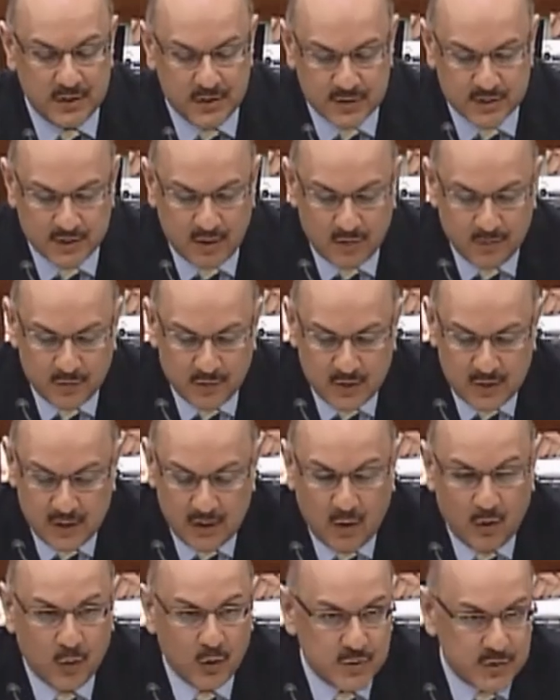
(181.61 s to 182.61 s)

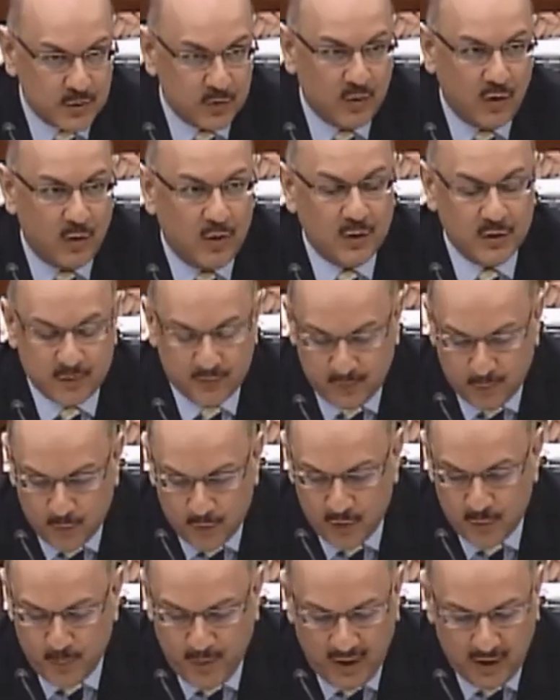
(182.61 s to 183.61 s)
discovery, also called the
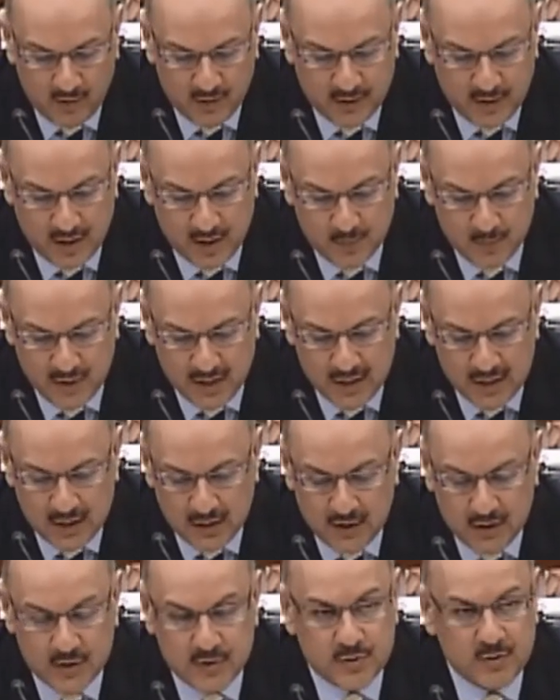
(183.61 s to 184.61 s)
fourth paradigm,
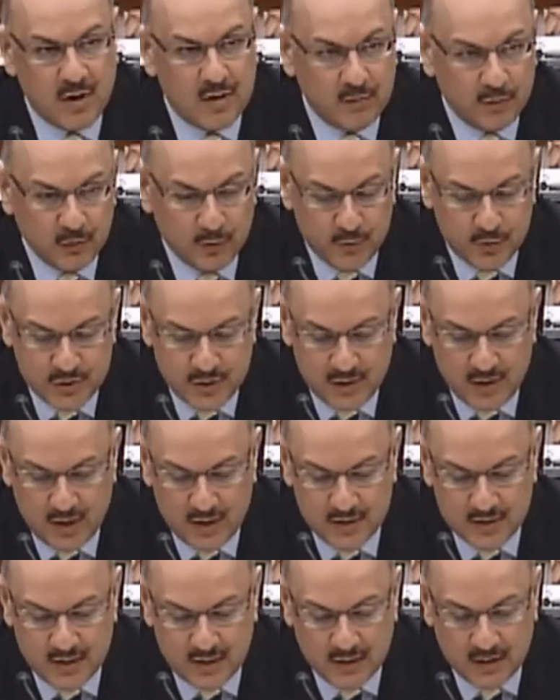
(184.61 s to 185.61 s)
is
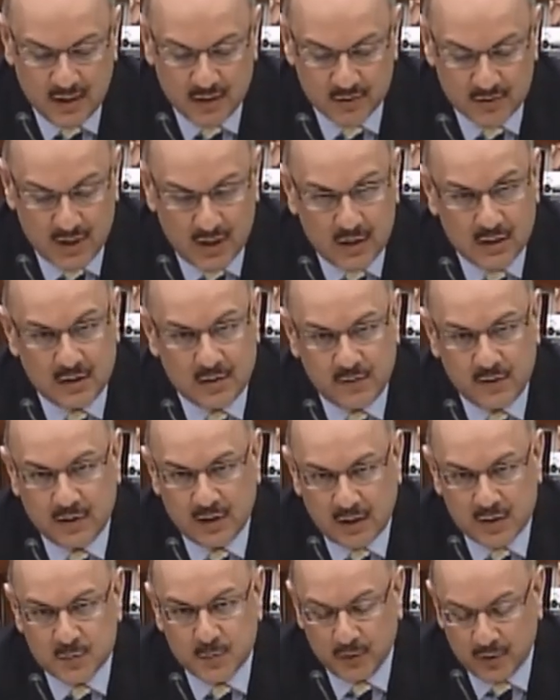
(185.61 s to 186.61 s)
revolutionizing scientific
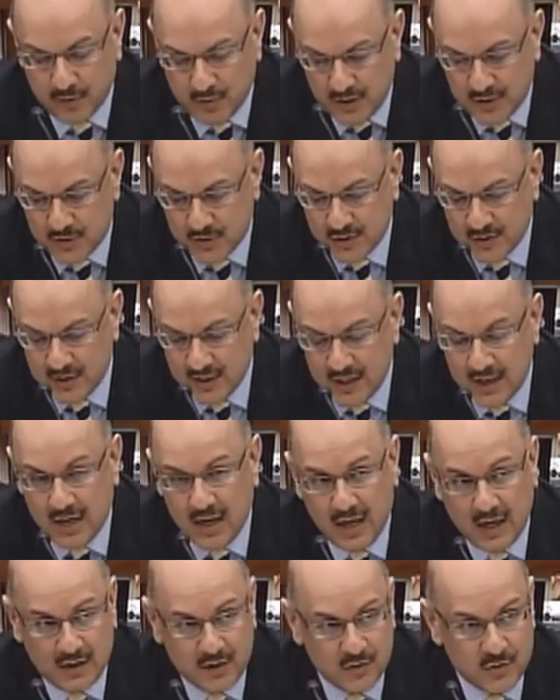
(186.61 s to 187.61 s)
exploration
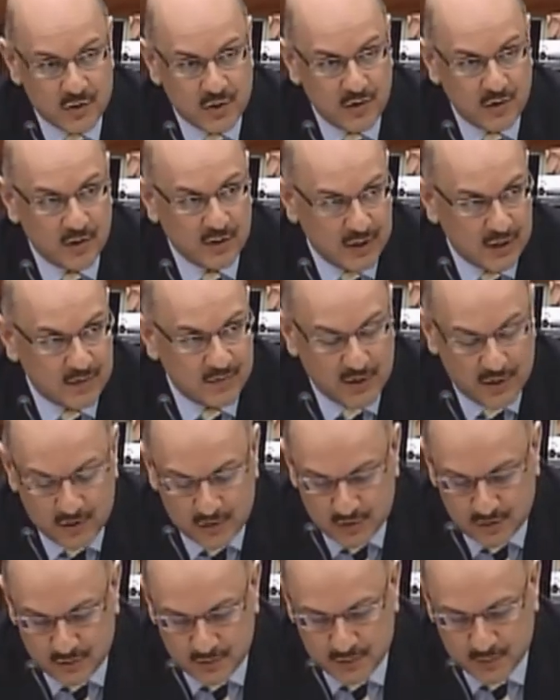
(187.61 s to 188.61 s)
and engineering
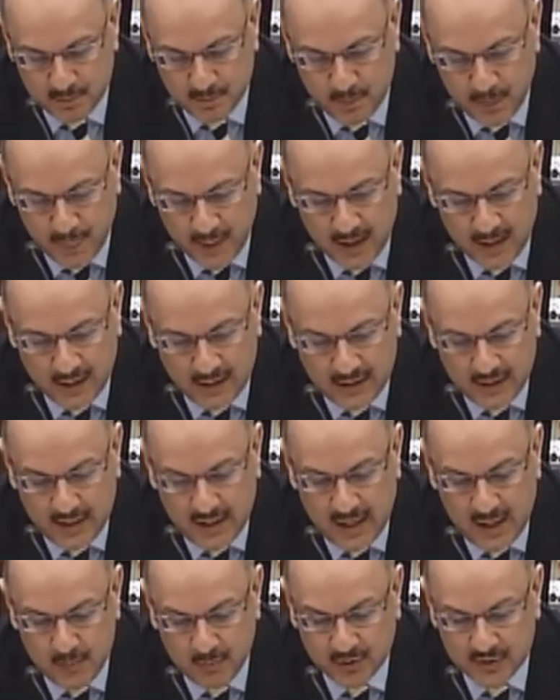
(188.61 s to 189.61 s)
innovations. It
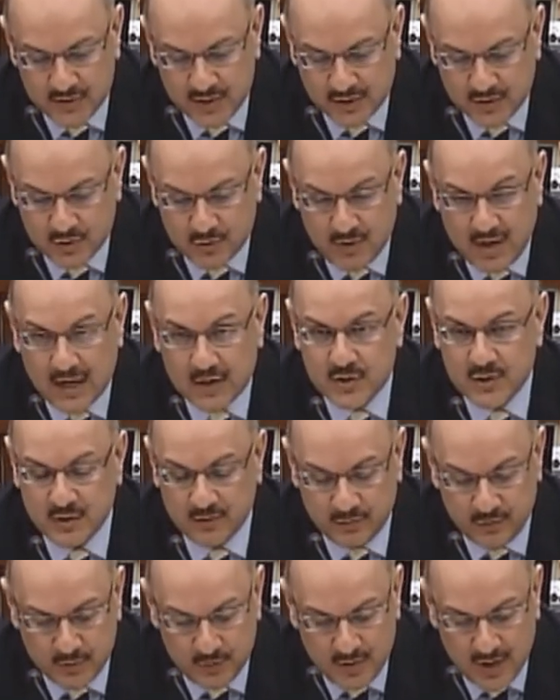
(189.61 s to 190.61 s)
enables extraction
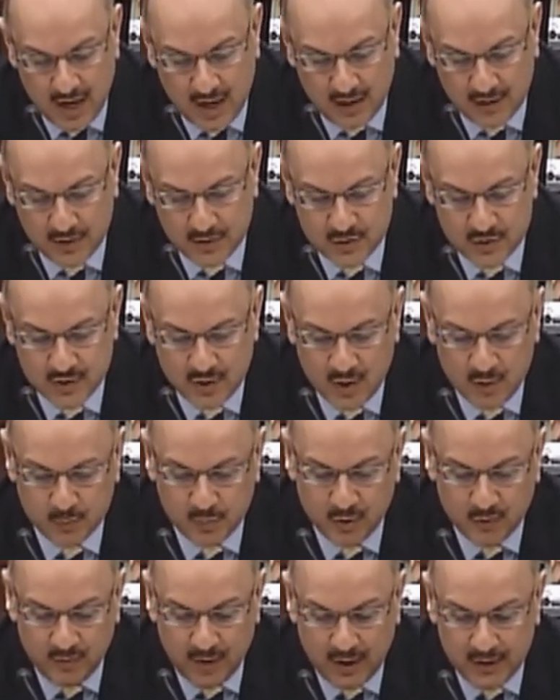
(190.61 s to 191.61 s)
of new knowledge,
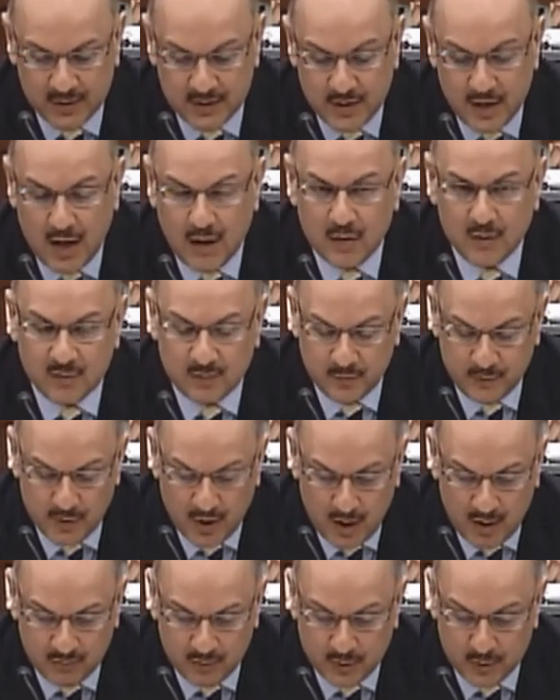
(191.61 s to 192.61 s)
provides
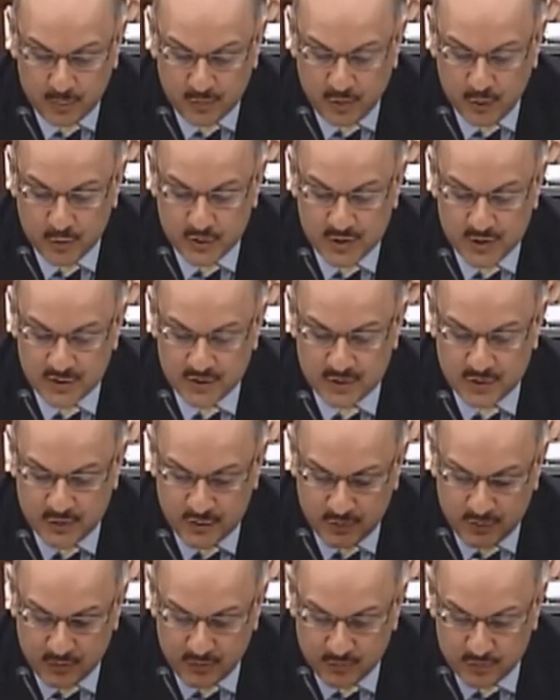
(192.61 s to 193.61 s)
novel approaches
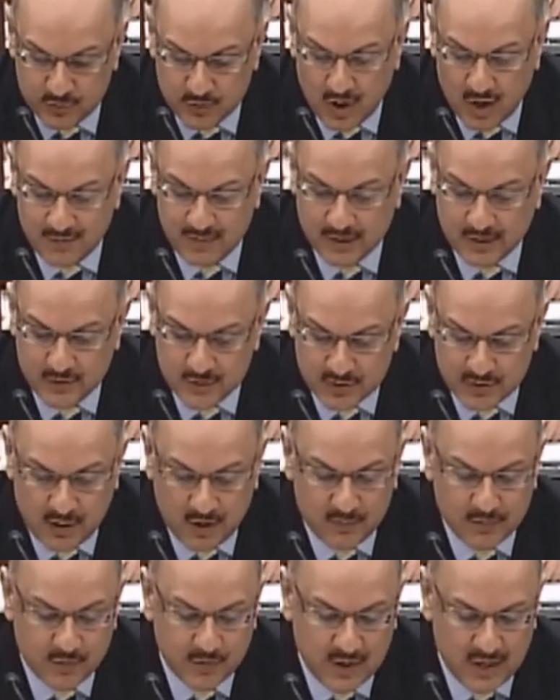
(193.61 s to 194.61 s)
to driving
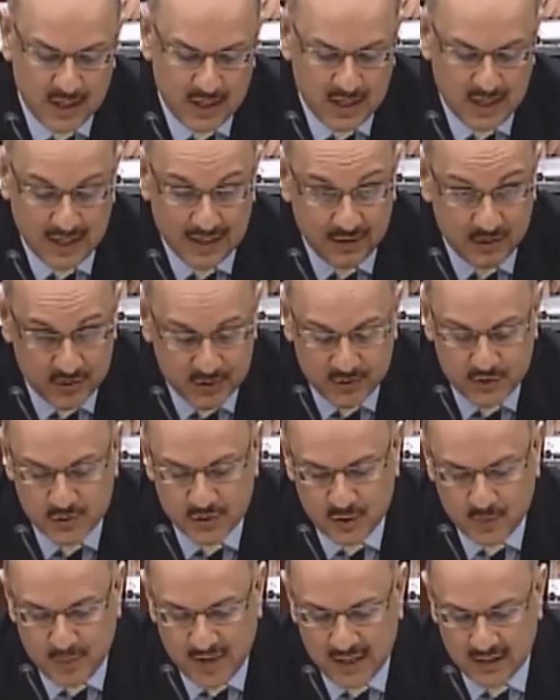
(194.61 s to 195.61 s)
discovery and
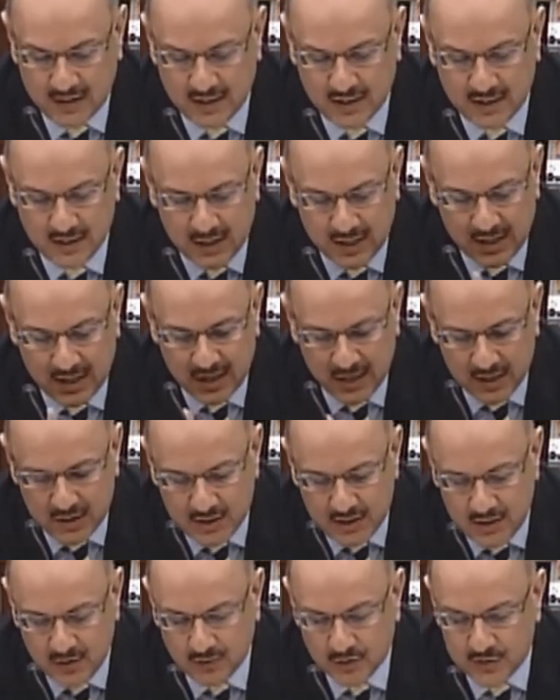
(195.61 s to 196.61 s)
decision-making,
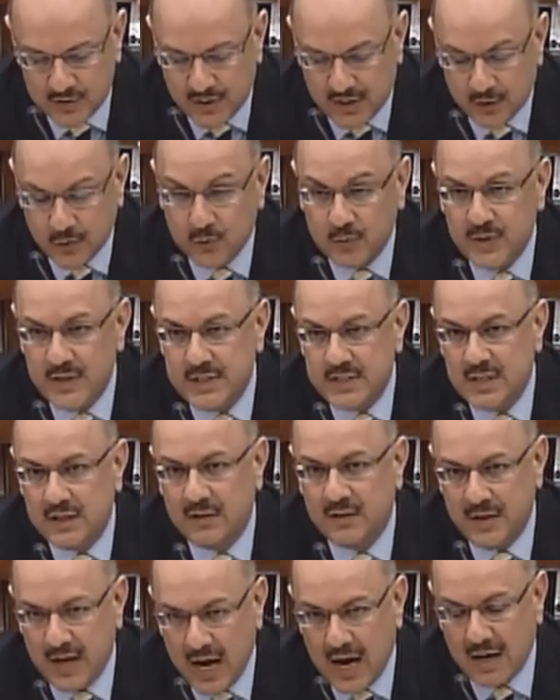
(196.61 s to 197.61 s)
yields
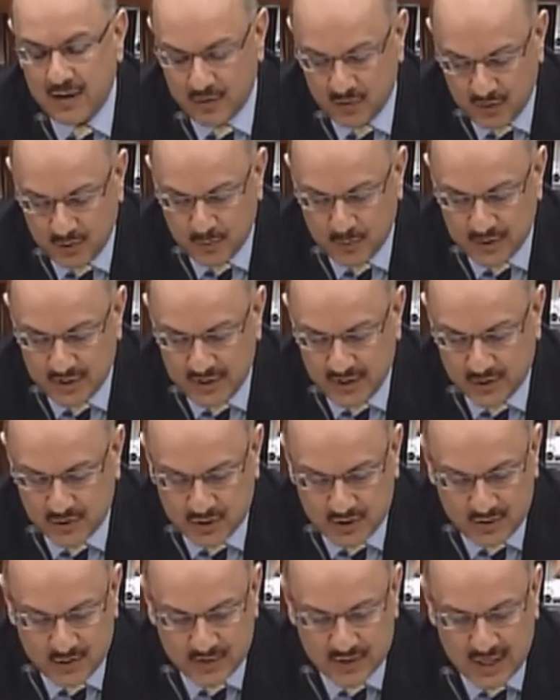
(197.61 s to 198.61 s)
increasingly accurate
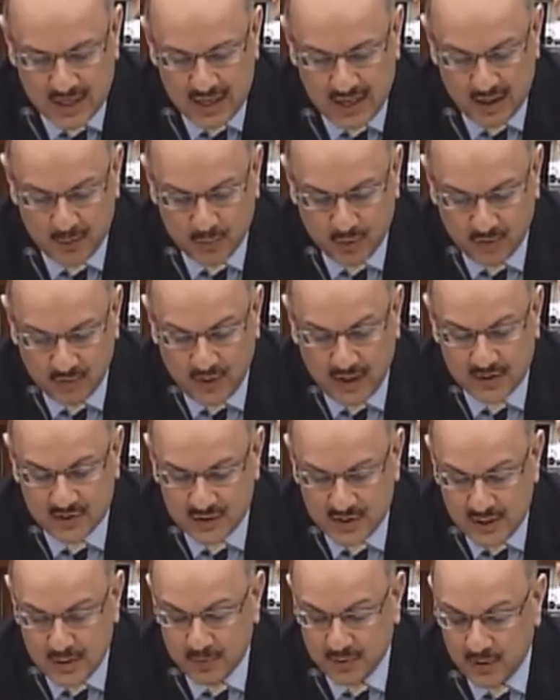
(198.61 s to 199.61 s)
predictions, and
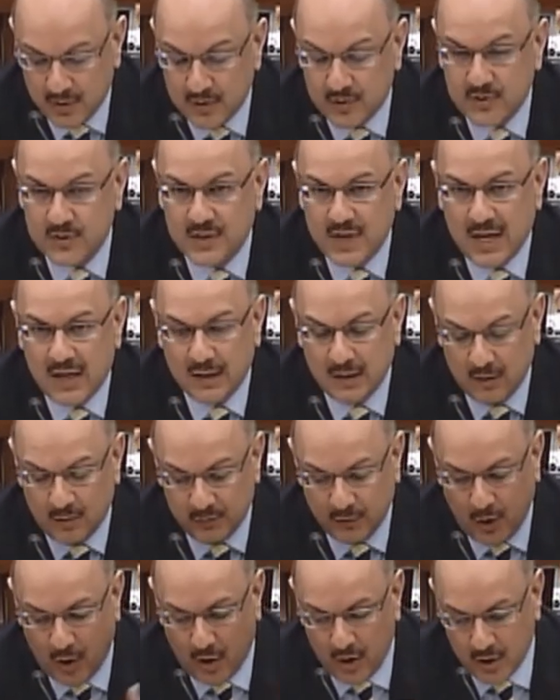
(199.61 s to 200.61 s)
provides deeper understanding
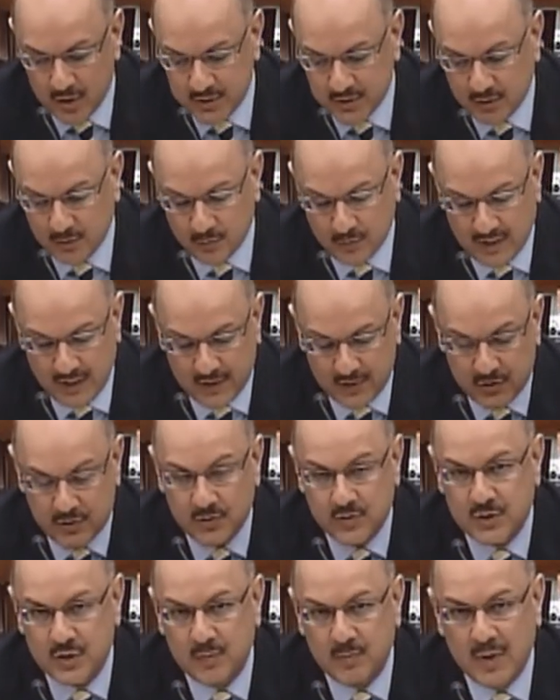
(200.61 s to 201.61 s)
of causal
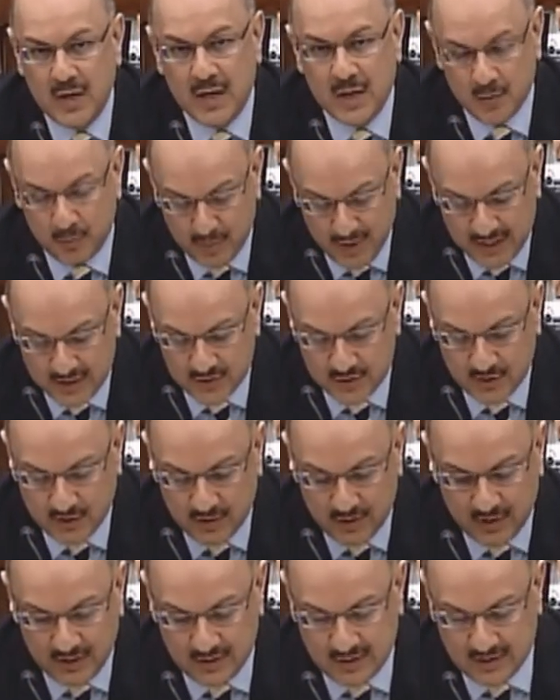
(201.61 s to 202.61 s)
relationship based
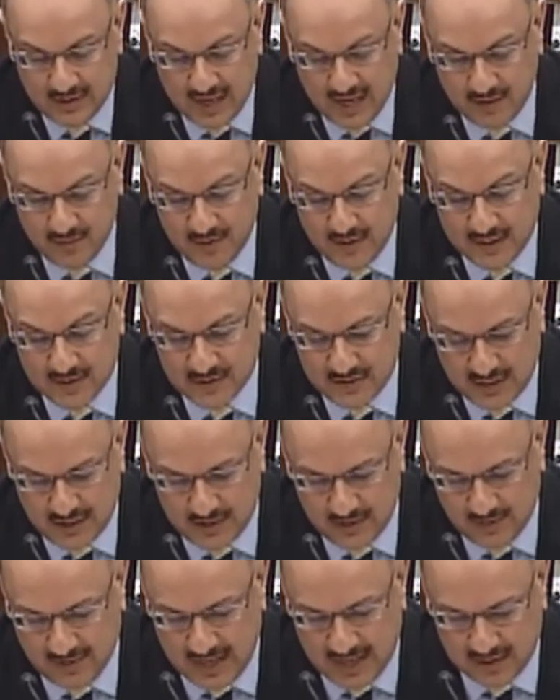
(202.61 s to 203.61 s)
on advanced
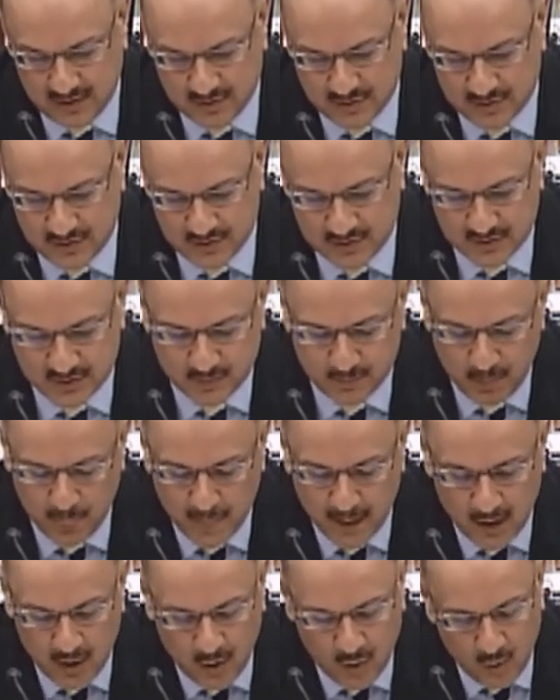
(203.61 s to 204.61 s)
data analysis.
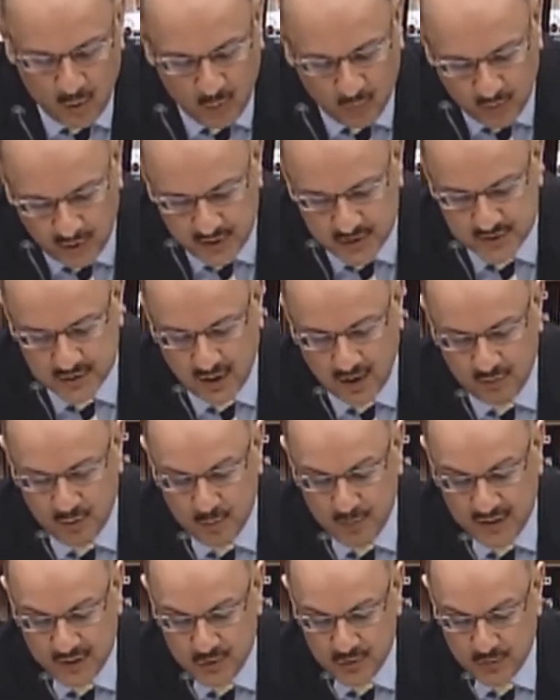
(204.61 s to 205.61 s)
What is
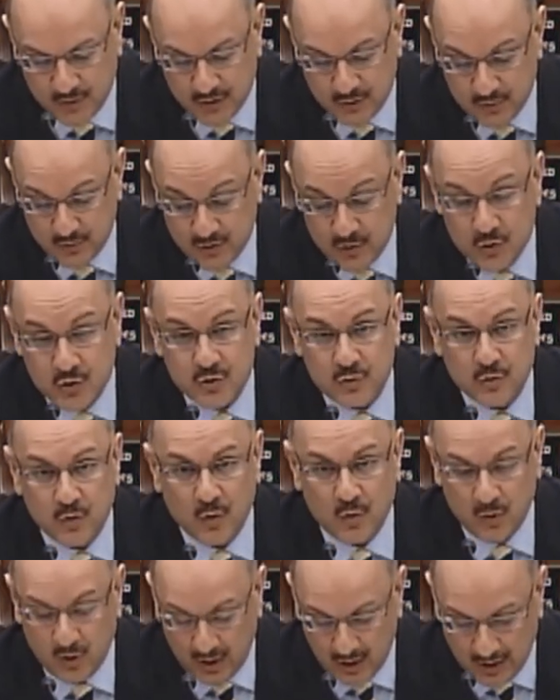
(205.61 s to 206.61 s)
government doing to
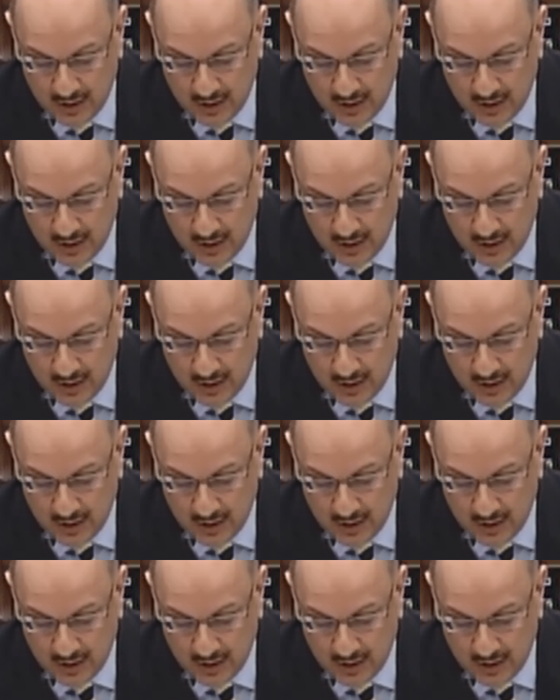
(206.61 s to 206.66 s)
ensure